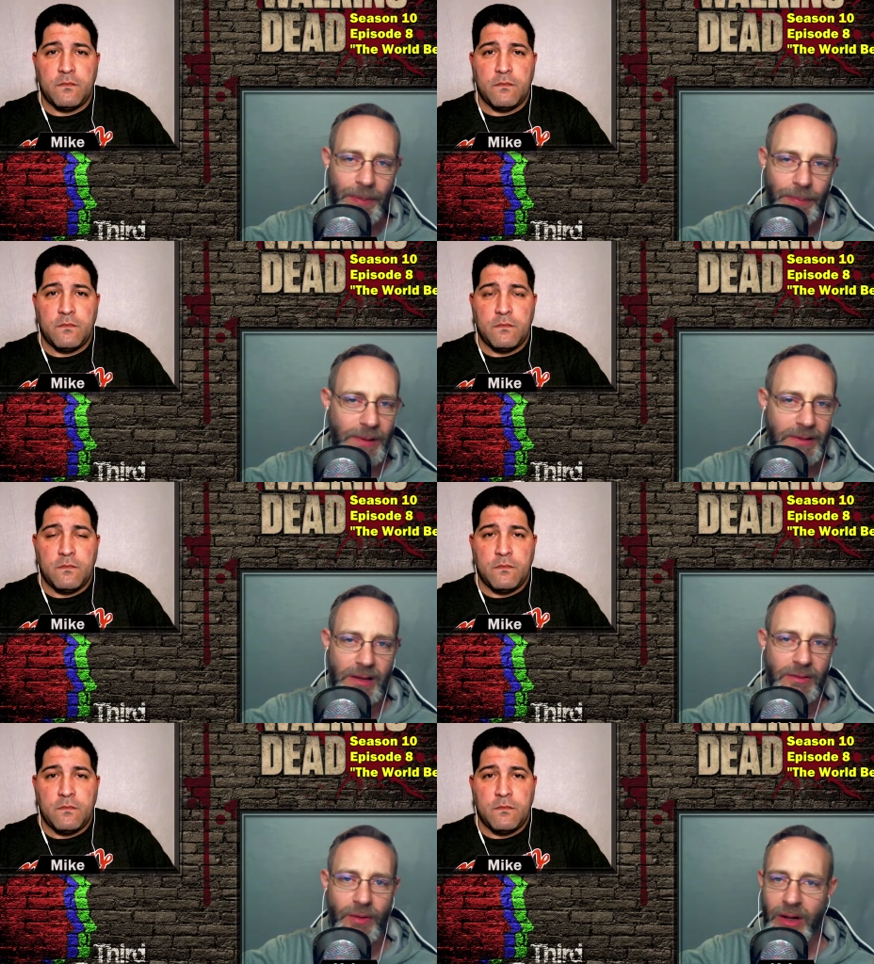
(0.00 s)
Speaker 1: the
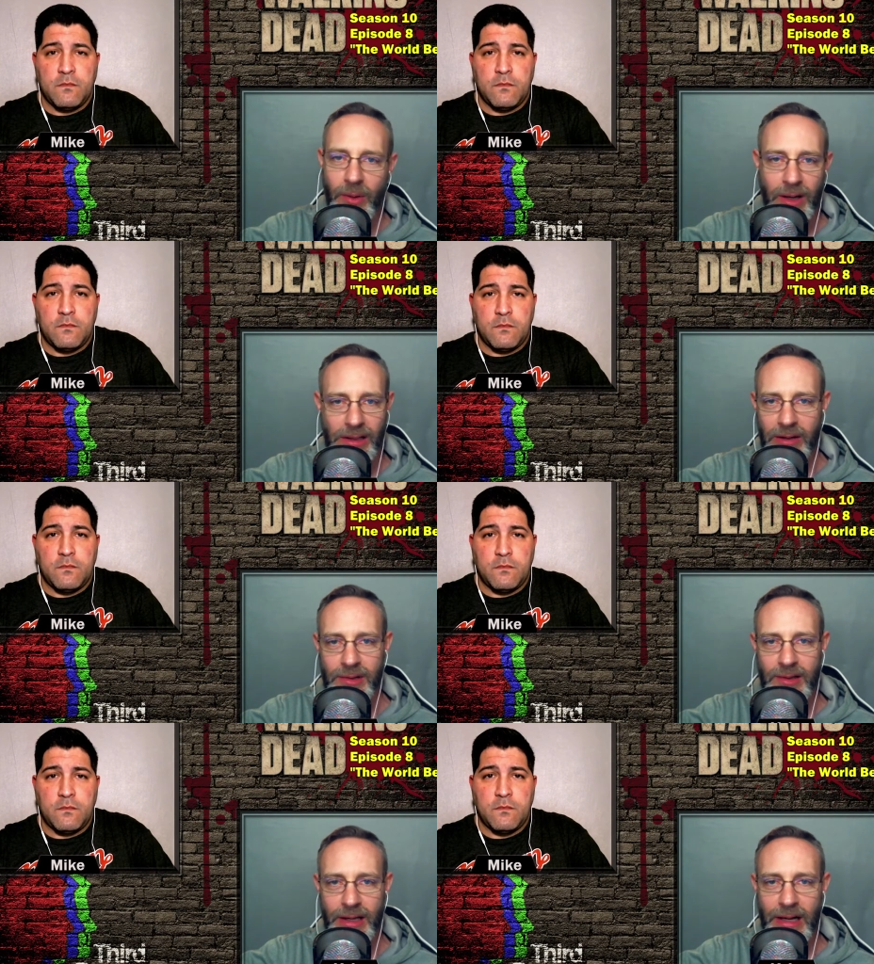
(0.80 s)
pretense very quickly and
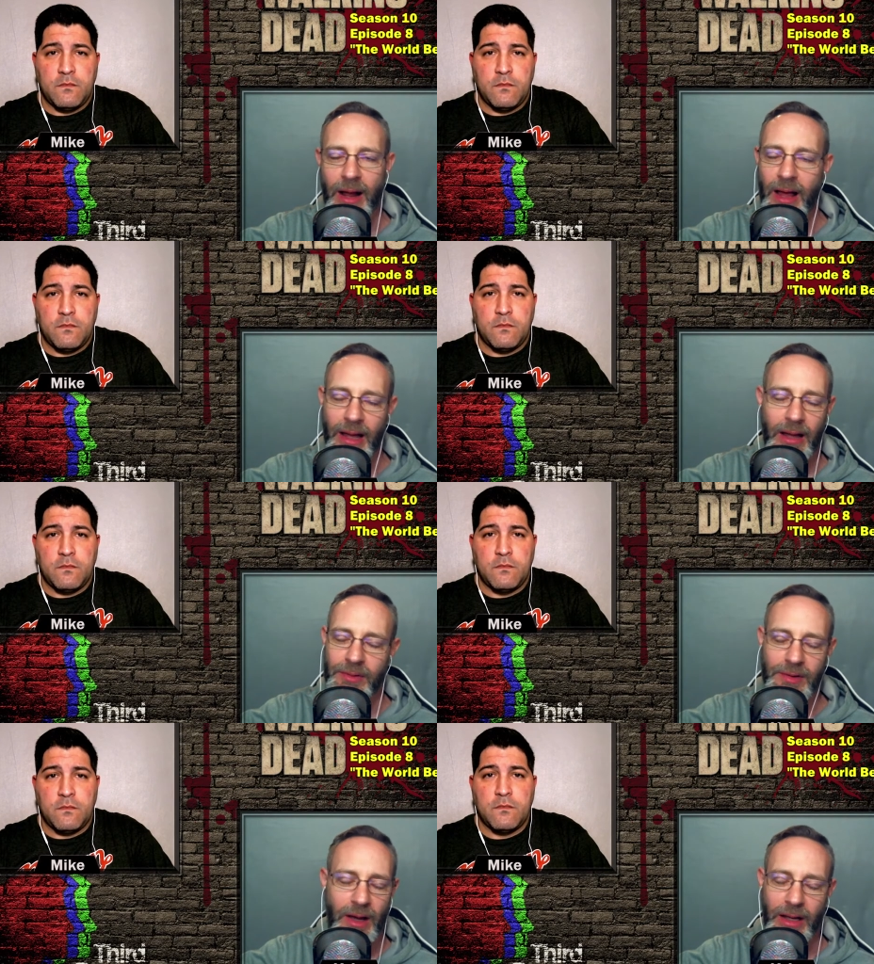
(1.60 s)
was like, ah, I,
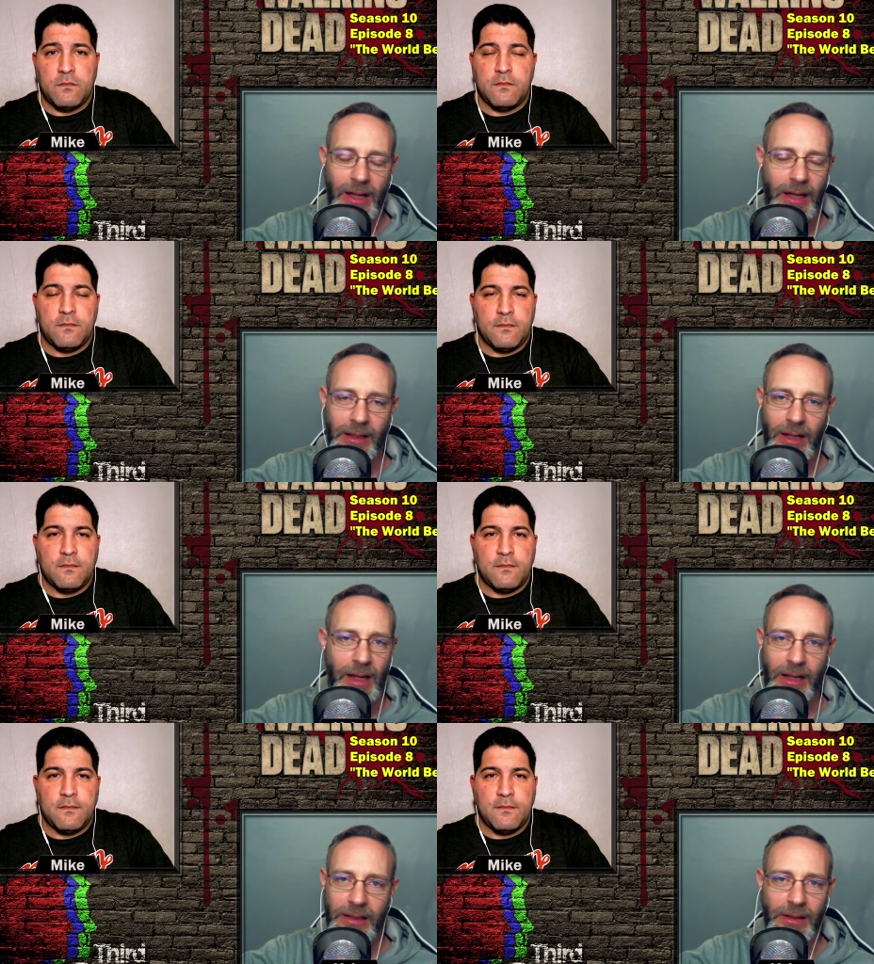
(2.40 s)
am sorry, I got I
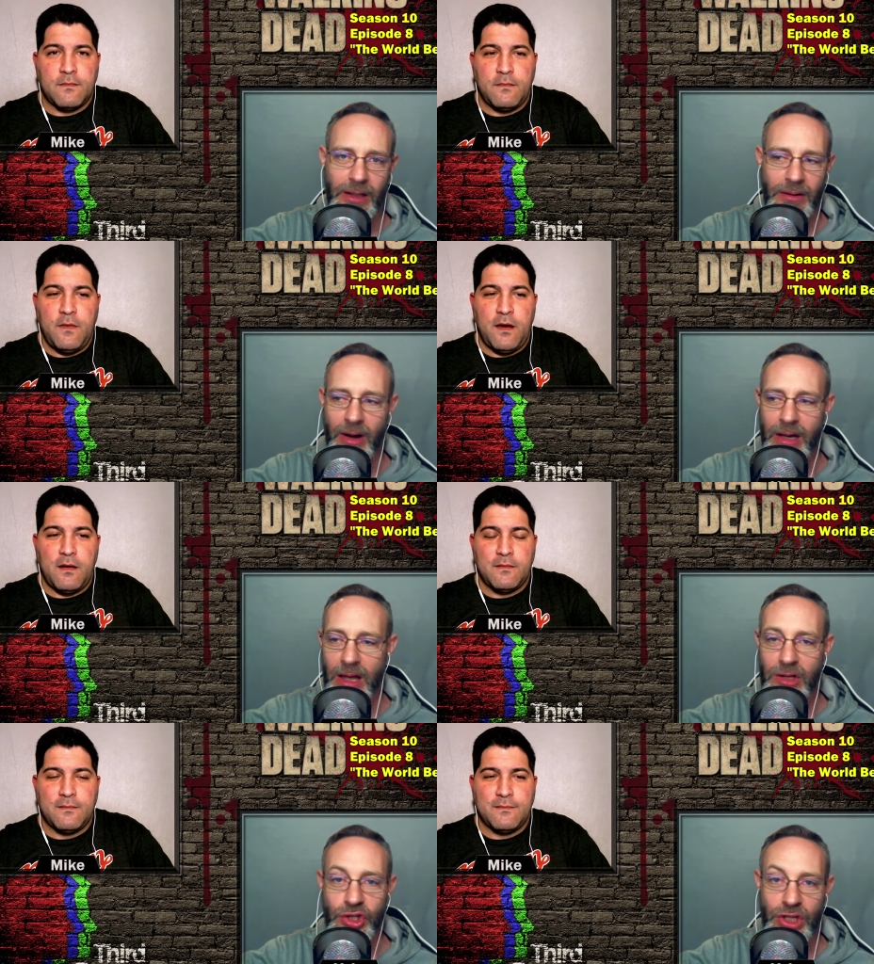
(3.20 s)
got to kill you, yeah. right?
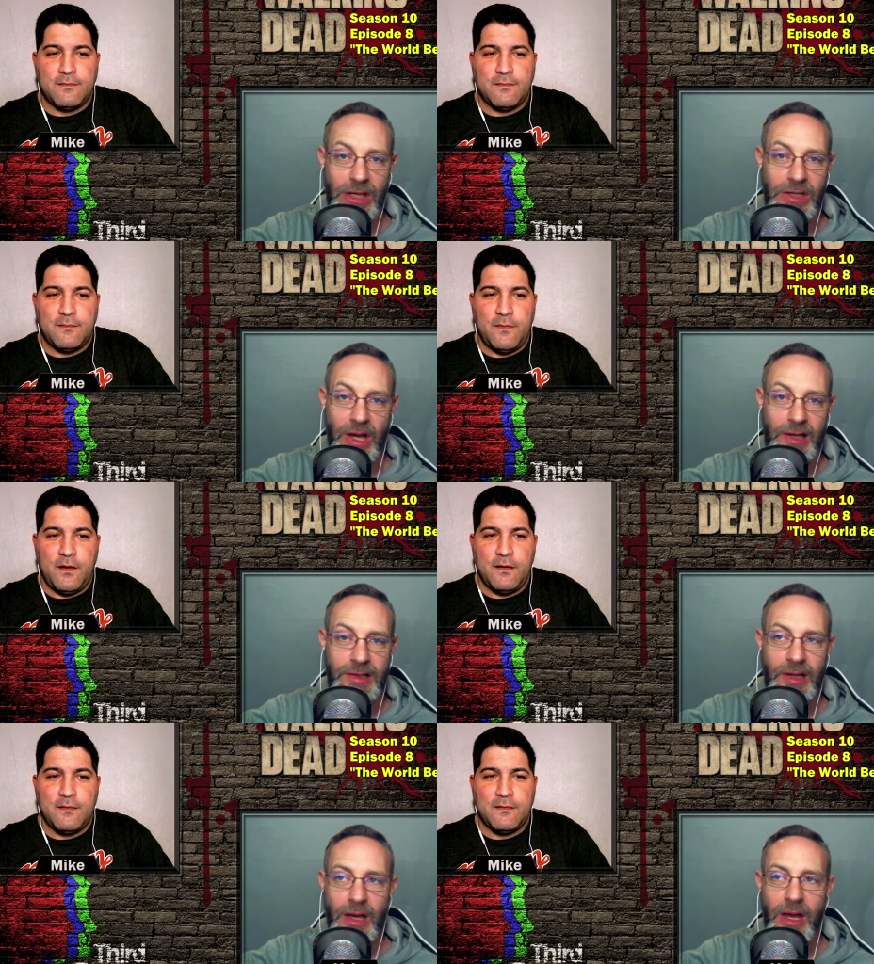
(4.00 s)
And she
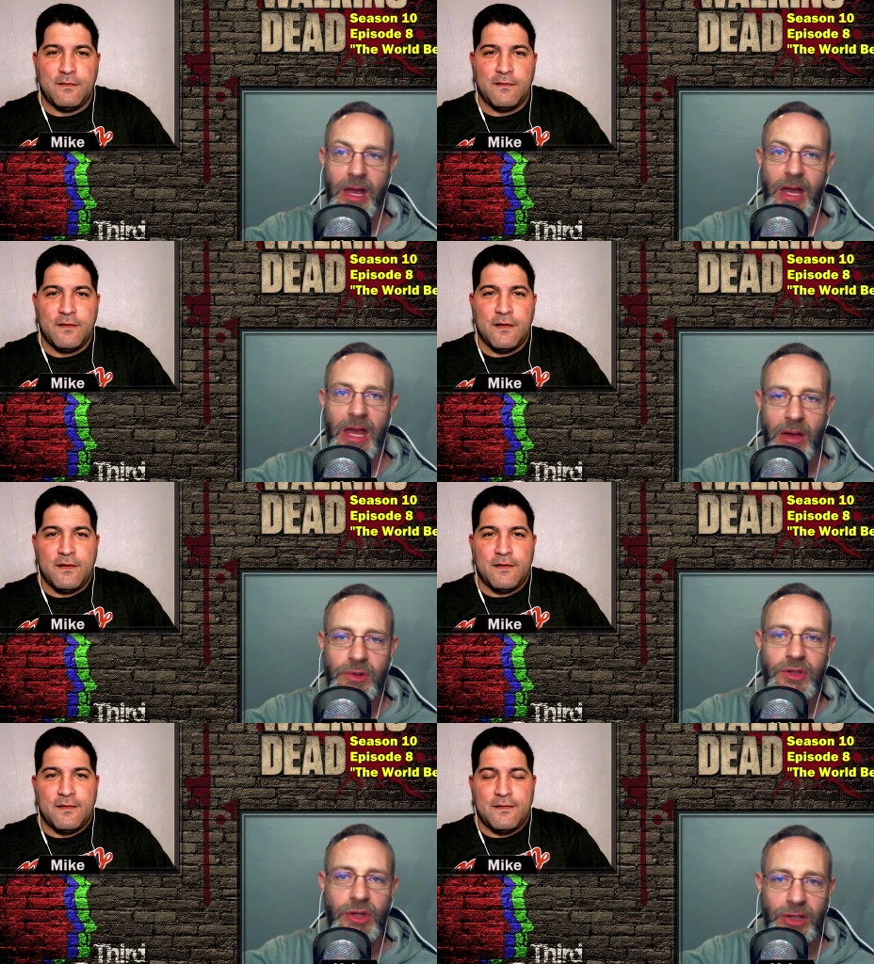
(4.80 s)
just, it
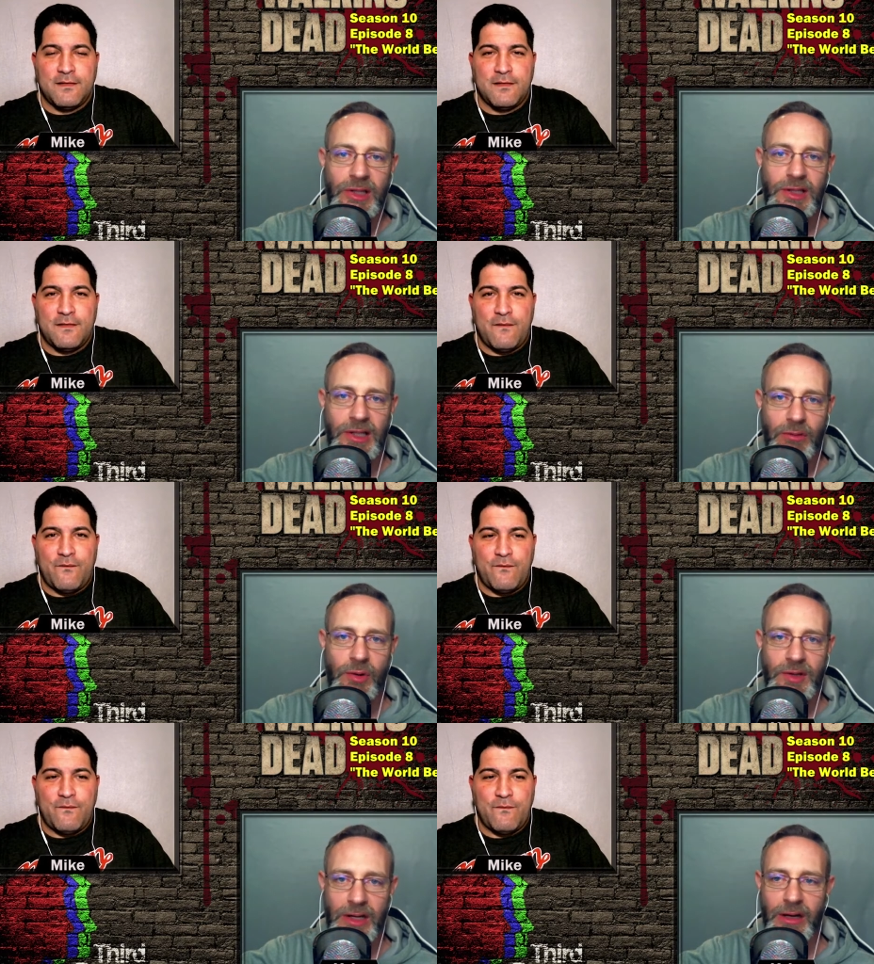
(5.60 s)
was good to see
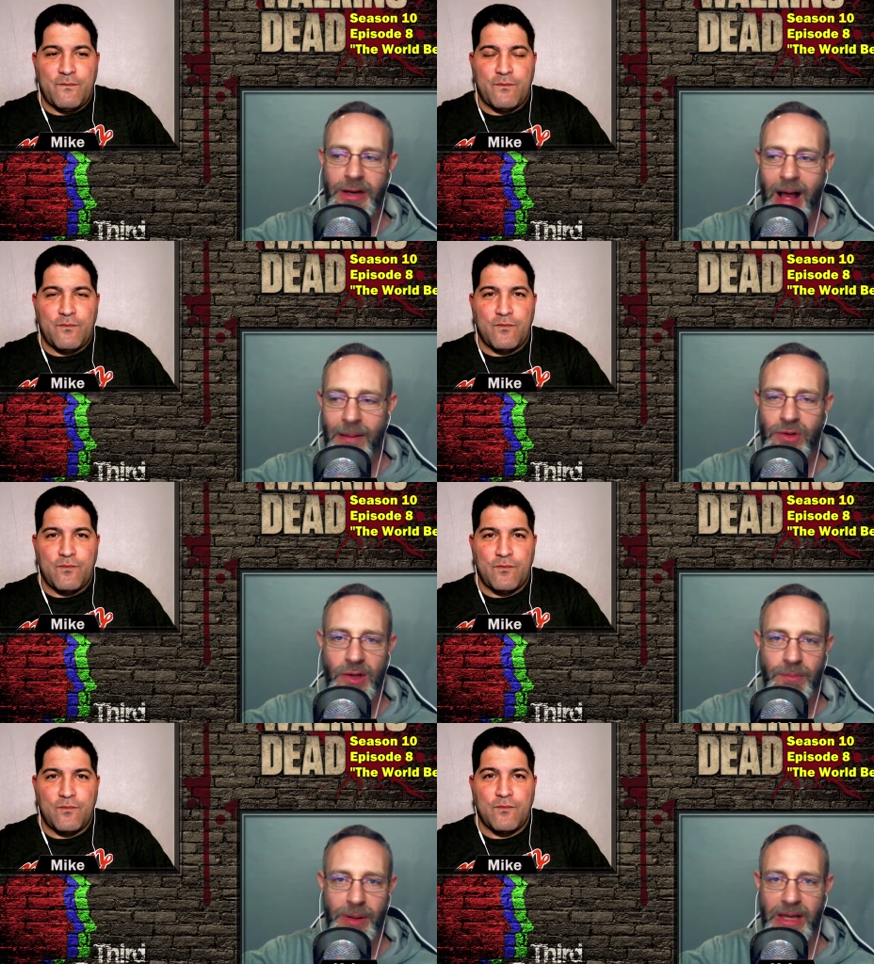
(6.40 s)
Rosita not
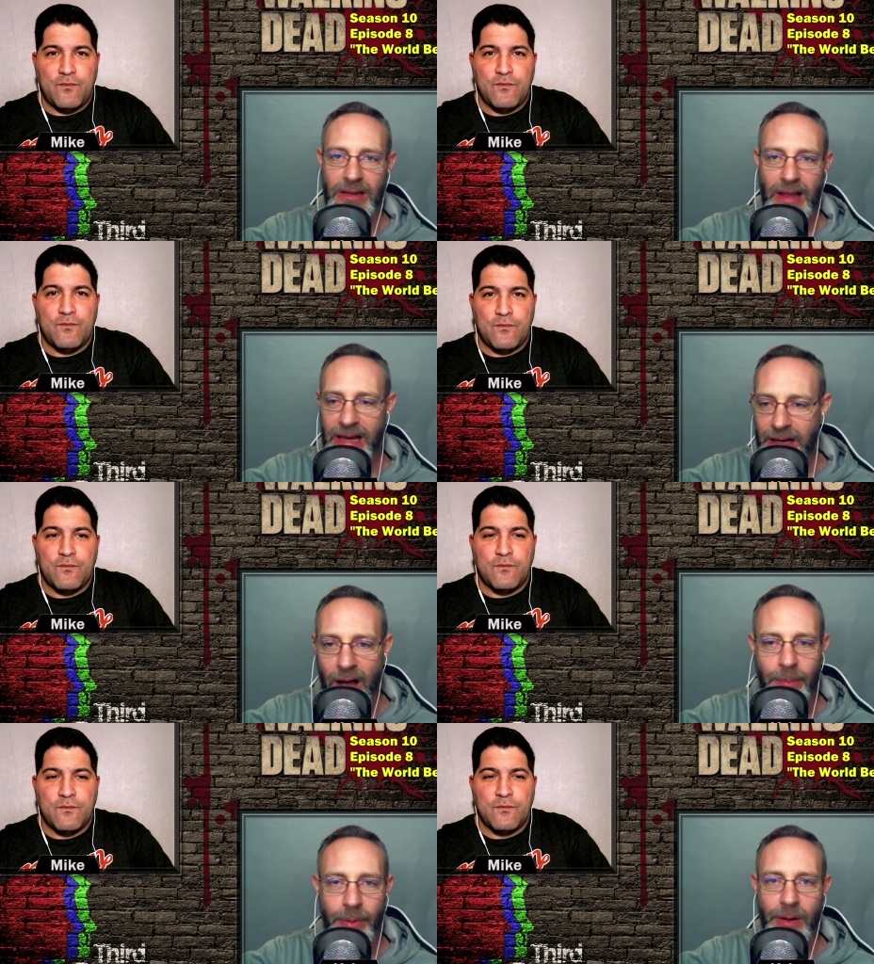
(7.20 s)
just being laid
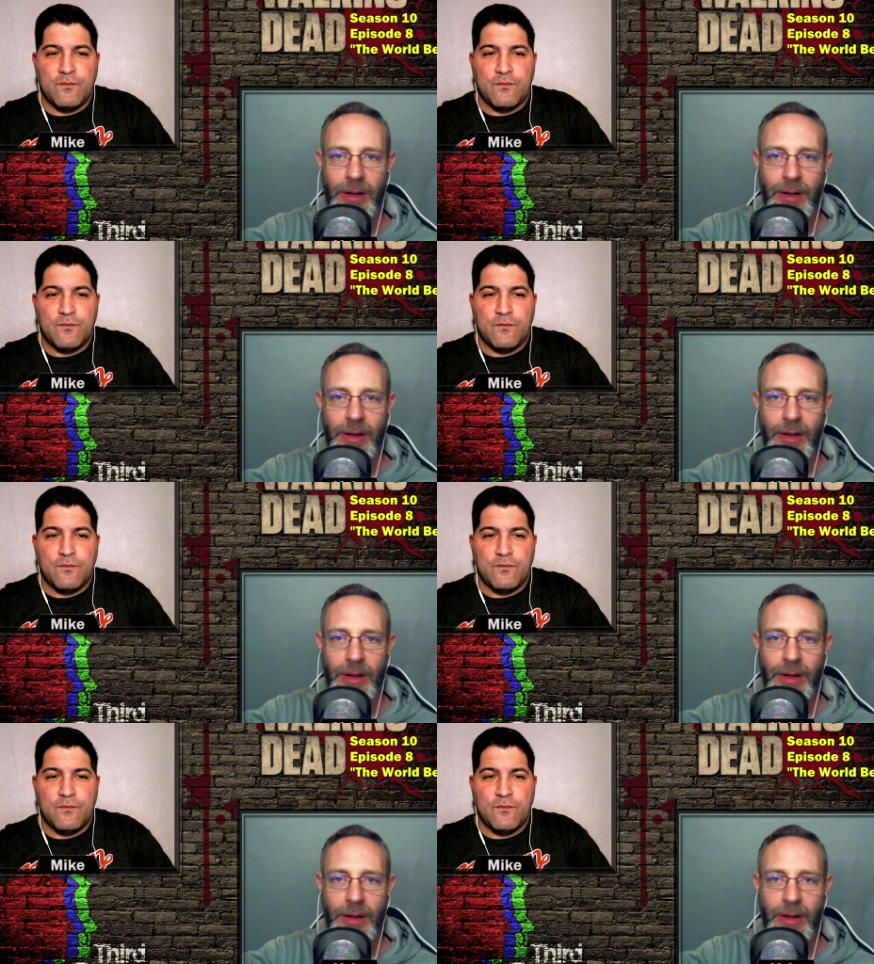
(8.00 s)
up